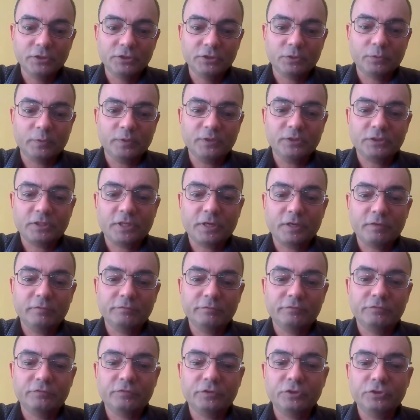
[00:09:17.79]
So instead
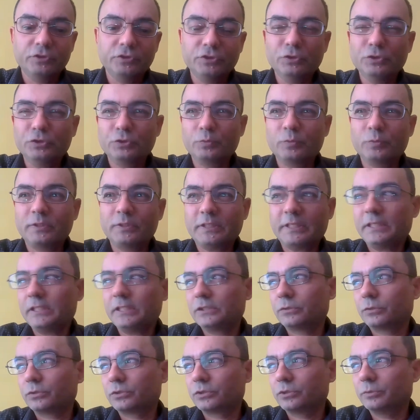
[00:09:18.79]
of usually
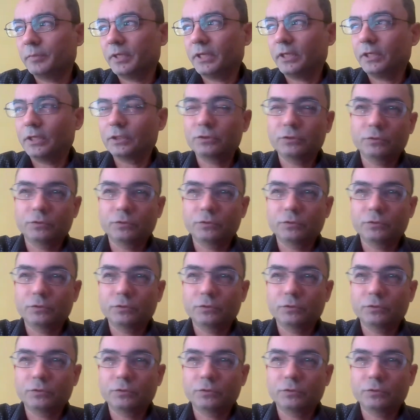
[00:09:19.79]
social media